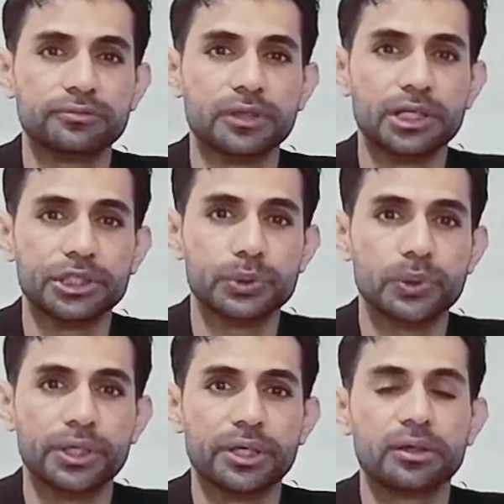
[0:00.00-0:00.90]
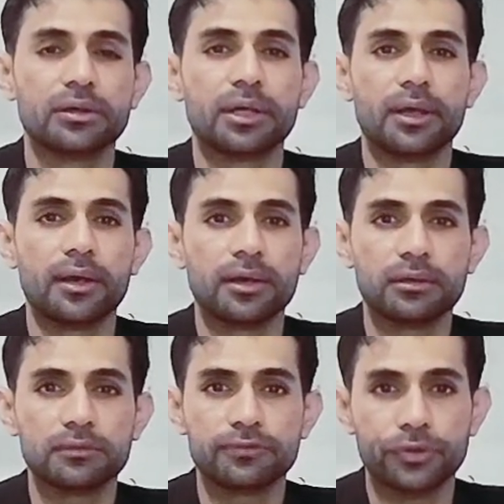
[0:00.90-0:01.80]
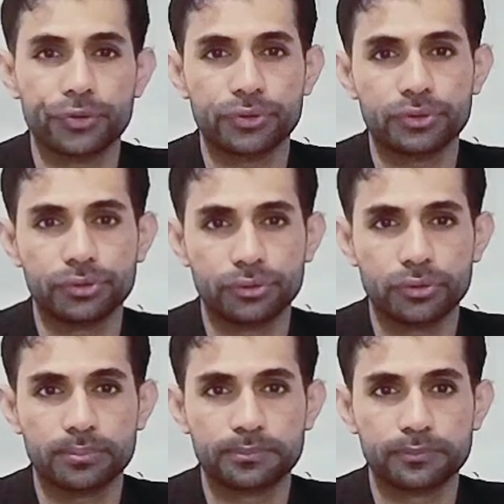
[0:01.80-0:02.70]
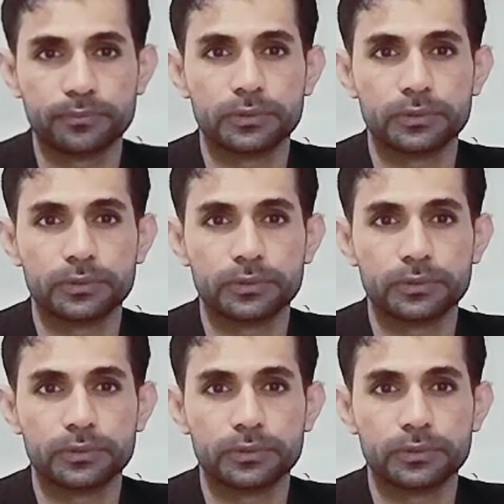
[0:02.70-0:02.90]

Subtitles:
for UK, and for Europe,